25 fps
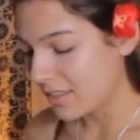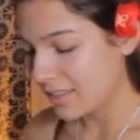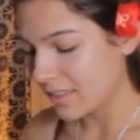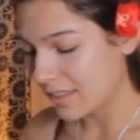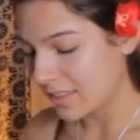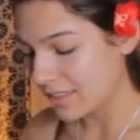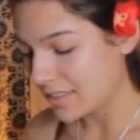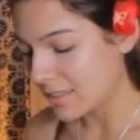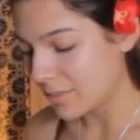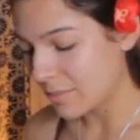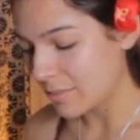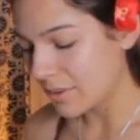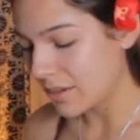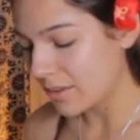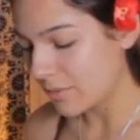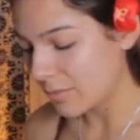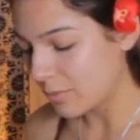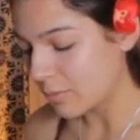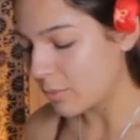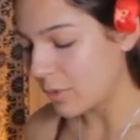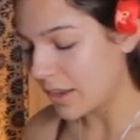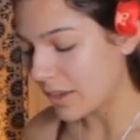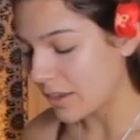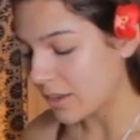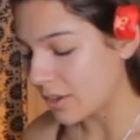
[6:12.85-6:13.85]
Like somebody
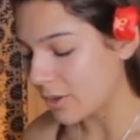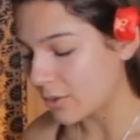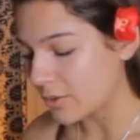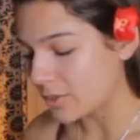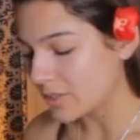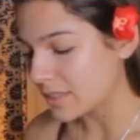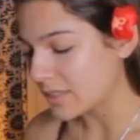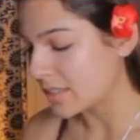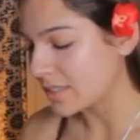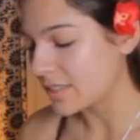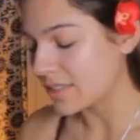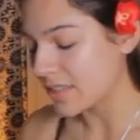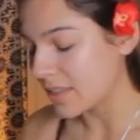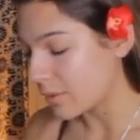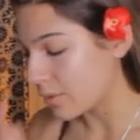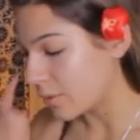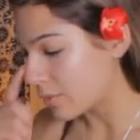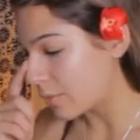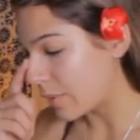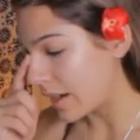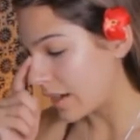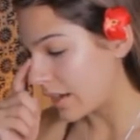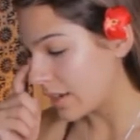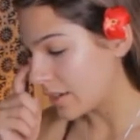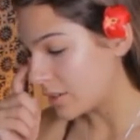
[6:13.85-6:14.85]
went ghost because they were
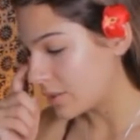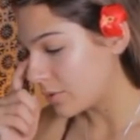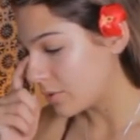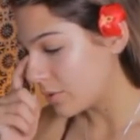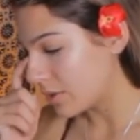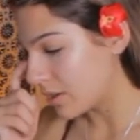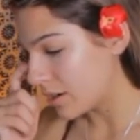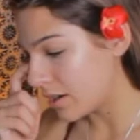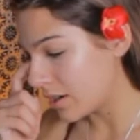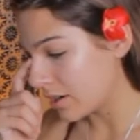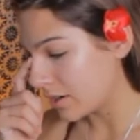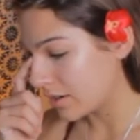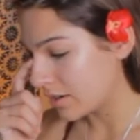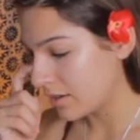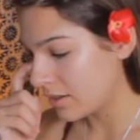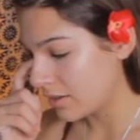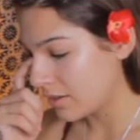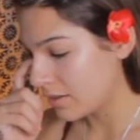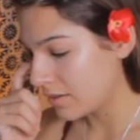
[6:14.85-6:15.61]
waiting too long.